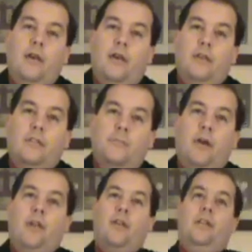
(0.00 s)
Uh,
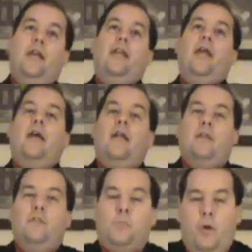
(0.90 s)
somebody could lay down,
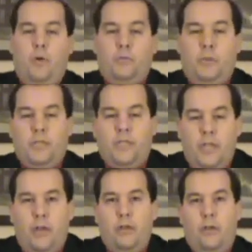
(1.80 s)
I suppose, but
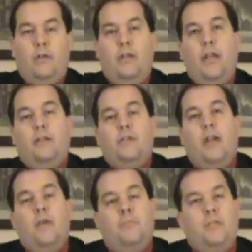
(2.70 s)
still your legs are in
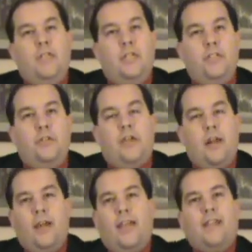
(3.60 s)
that position. You
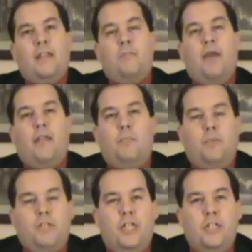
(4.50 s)
cannot get them out of that
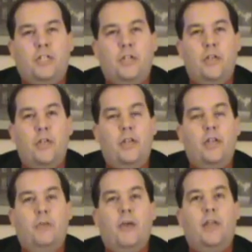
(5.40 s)
position.
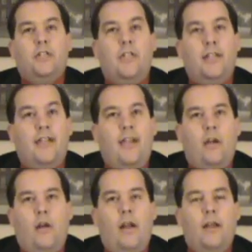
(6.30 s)
Imagine the
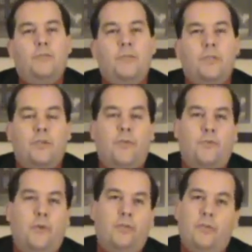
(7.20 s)
leg cramps and so
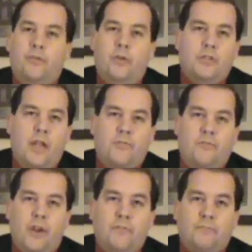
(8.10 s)
forth that they're
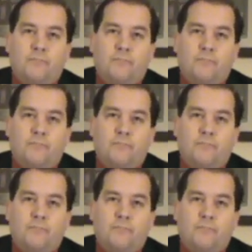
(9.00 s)
suffering.